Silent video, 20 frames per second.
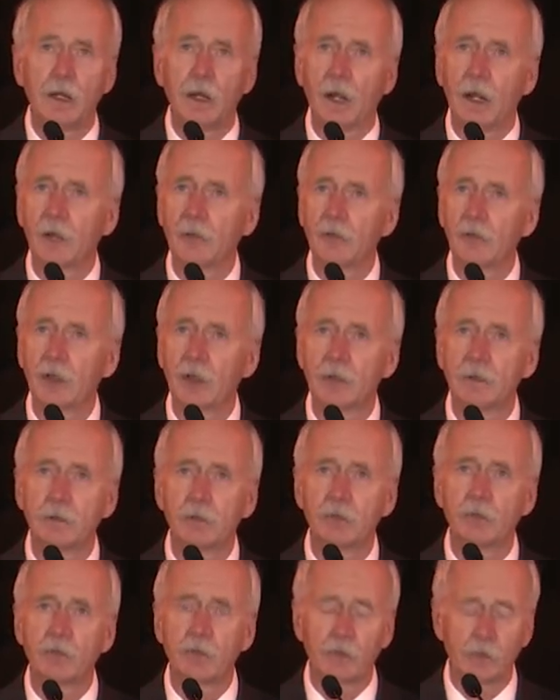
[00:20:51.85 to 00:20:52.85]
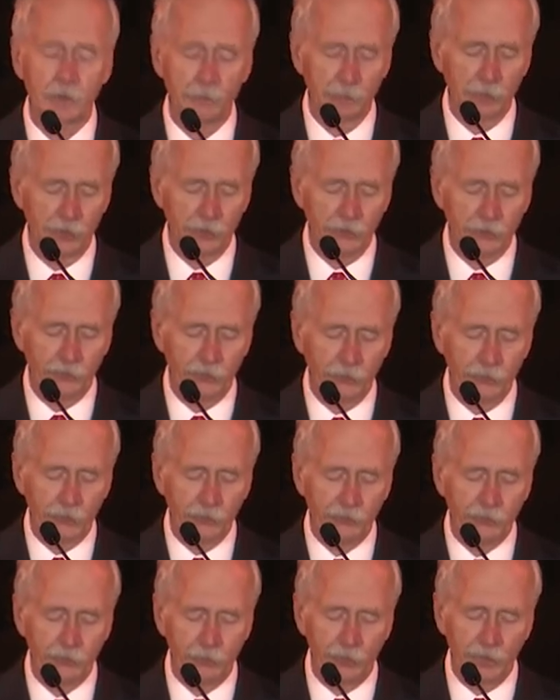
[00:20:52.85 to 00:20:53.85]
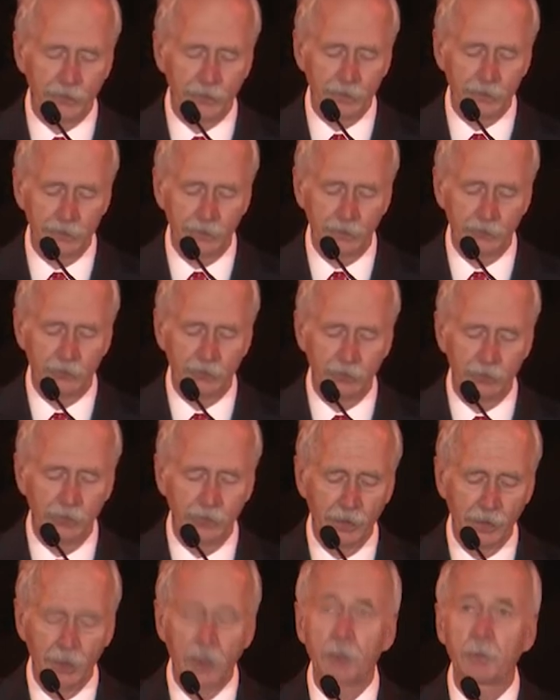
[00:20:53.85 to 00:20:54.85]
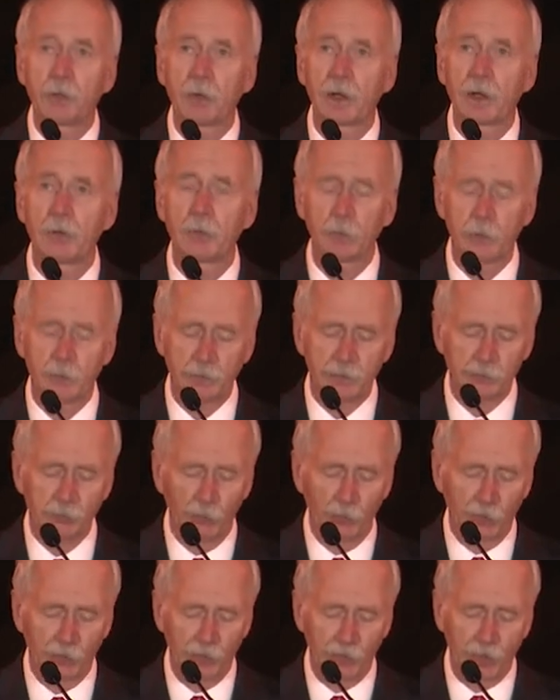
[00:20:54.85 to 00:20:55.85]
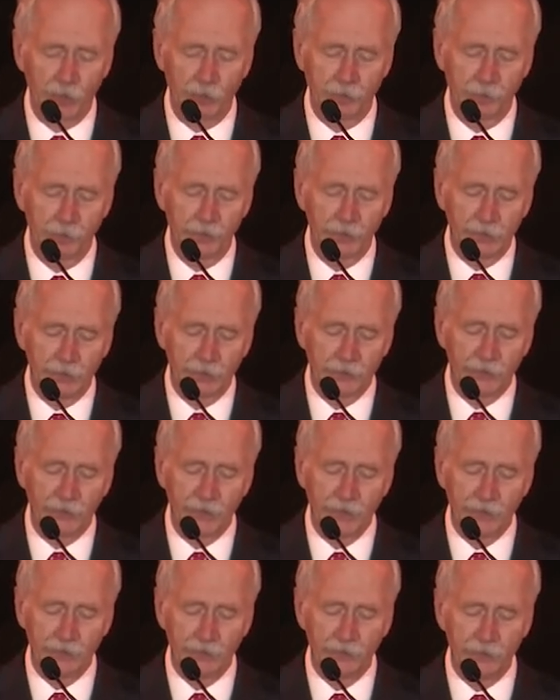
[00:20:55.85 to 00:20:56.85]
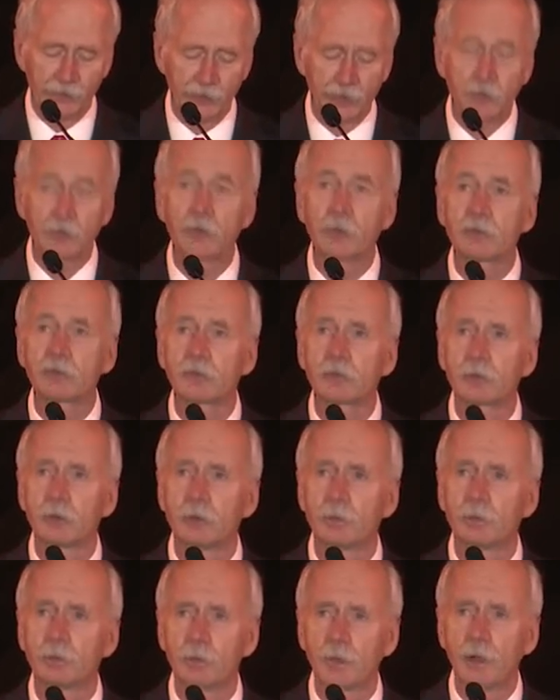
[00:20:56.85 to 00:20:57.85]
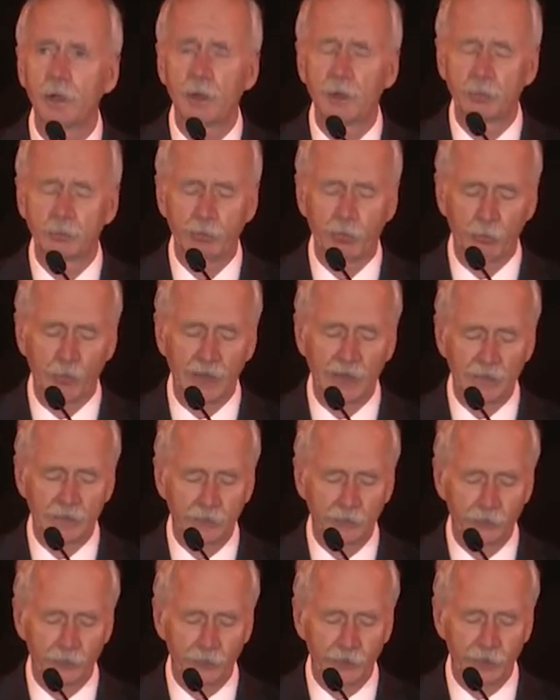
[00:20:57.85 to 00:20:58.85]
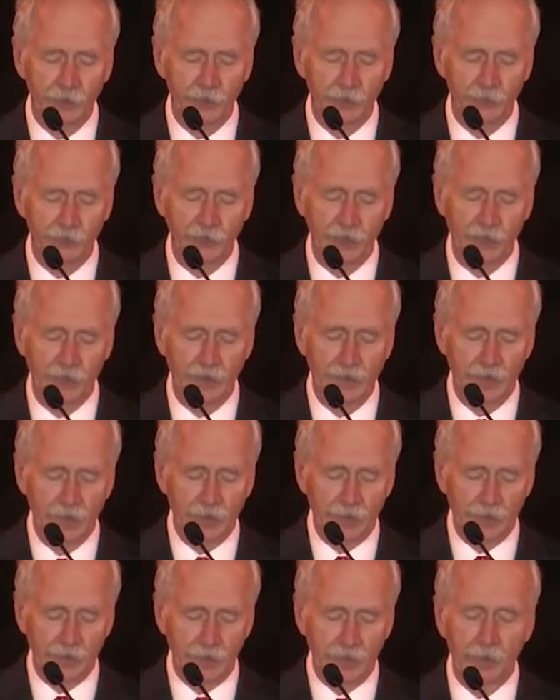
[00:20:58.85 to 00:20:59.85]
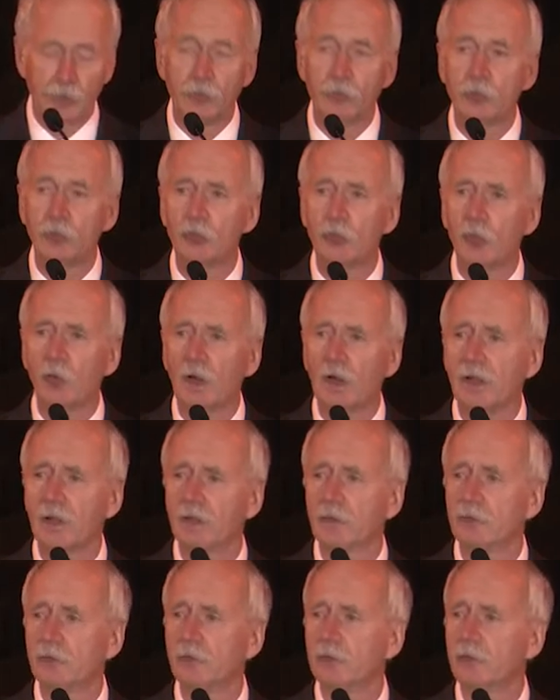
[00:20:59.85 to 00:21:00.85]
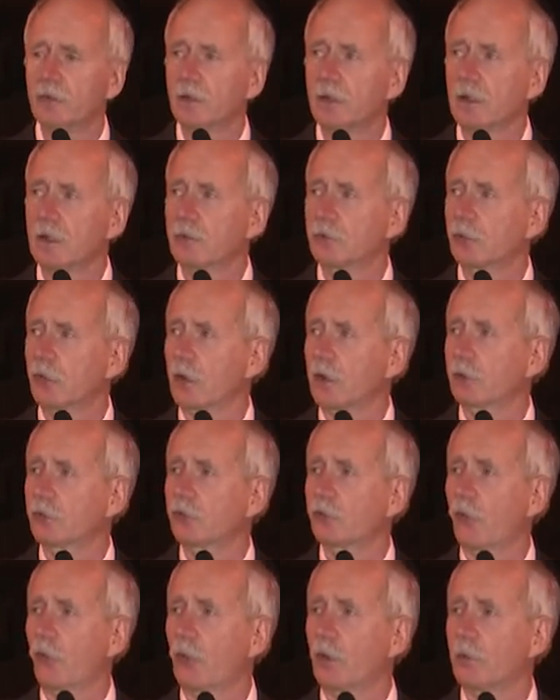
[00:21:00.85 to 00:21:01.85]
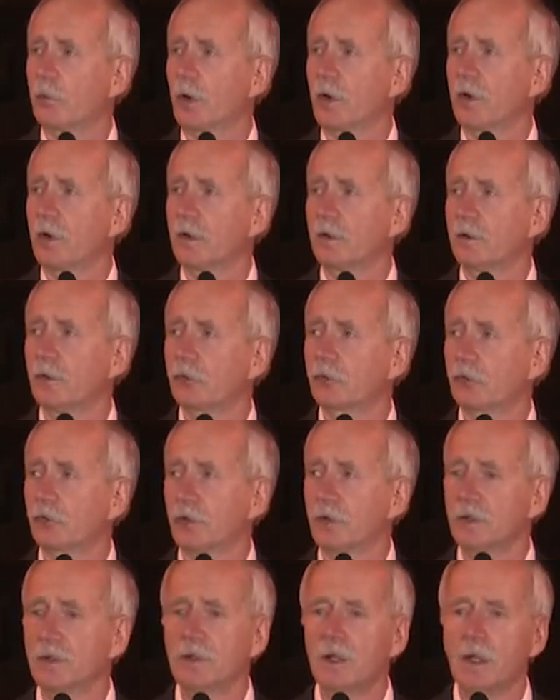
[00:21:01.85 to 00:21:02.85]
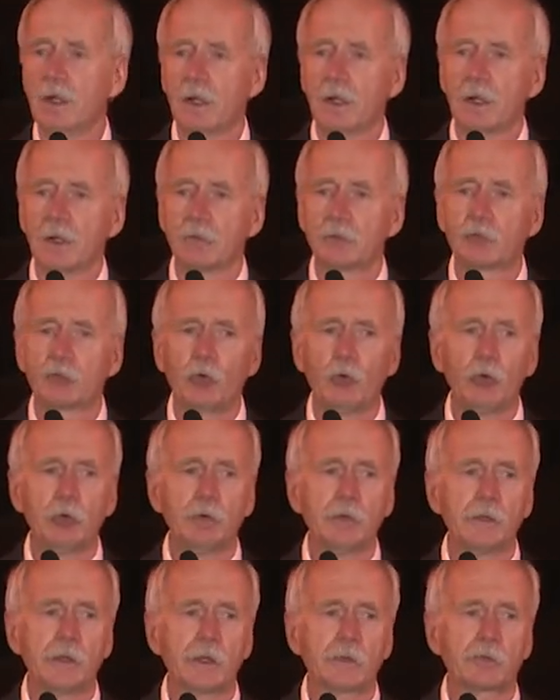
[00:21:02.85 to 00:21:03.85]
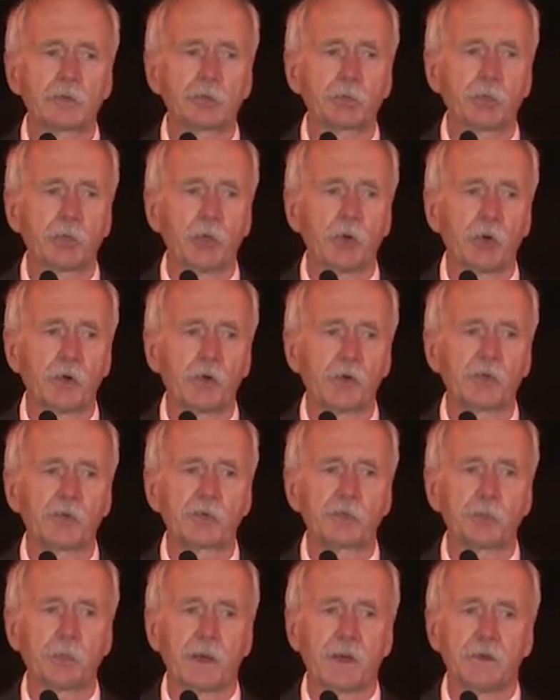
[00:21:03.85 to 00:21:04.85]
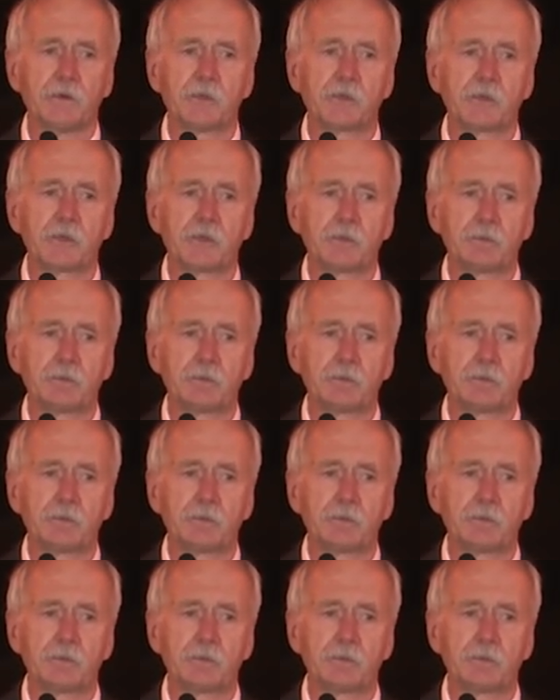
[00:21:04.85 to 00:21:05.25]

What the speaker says: I thank you very much for this recognition, but I would be more honored if I could see this group proactively innovate in new ways and transform our industry and truly explore space.